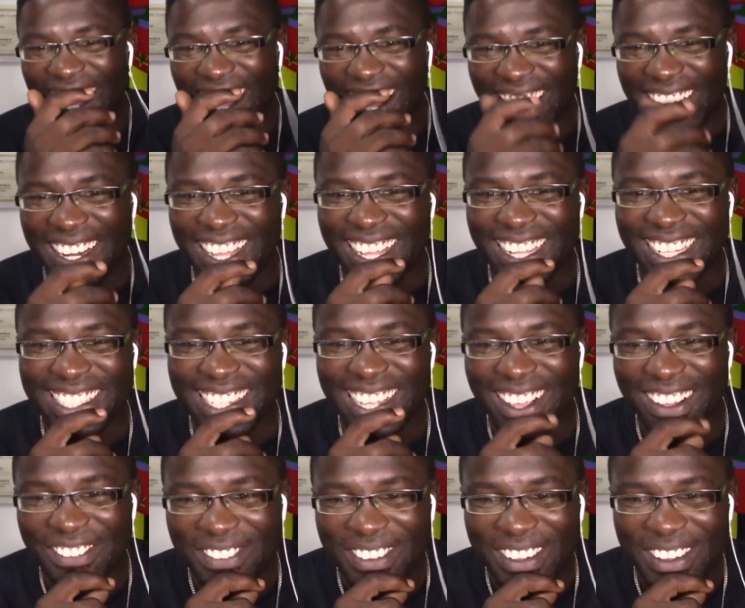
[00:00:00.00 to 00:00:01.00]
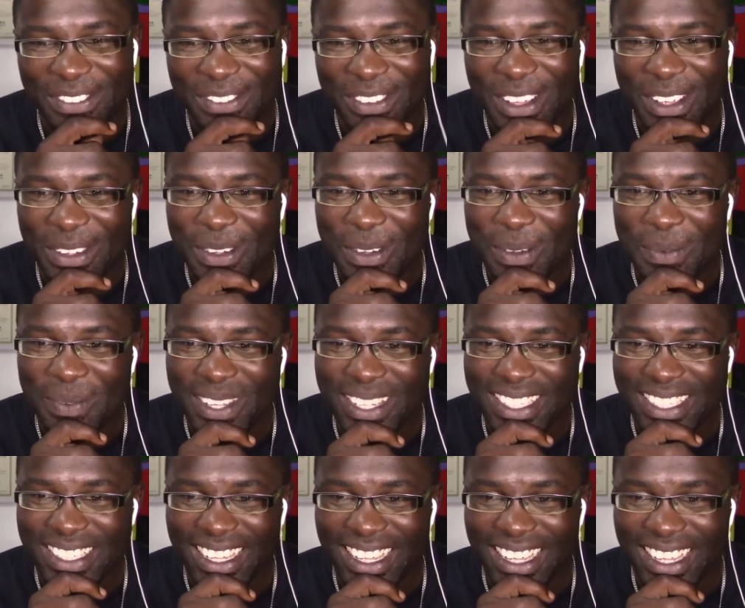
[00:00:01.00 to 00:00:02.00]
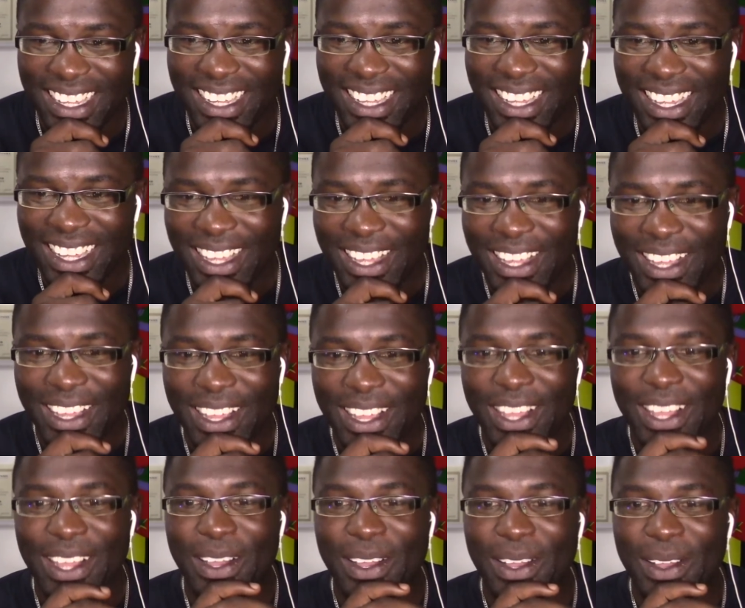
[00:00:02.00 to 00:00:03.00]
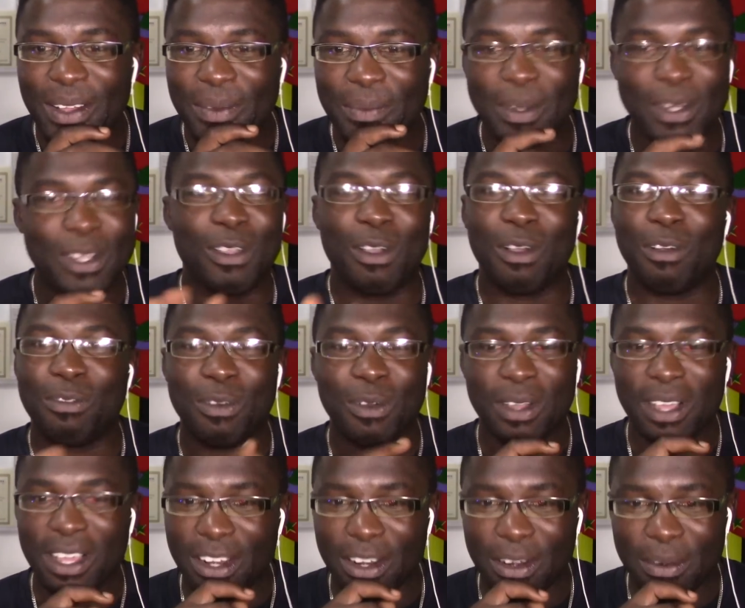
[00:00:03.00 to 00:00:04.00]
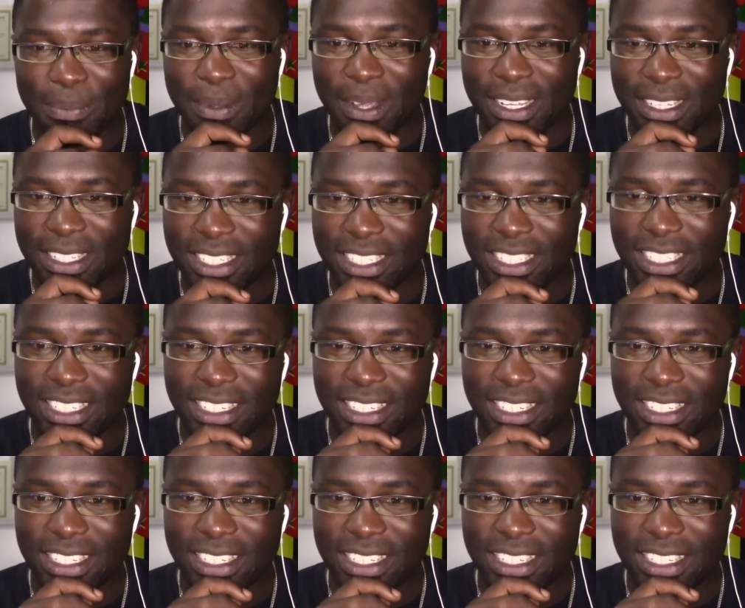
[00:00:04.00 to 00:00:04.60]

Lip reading: The entire perfect group is here. What go for current party?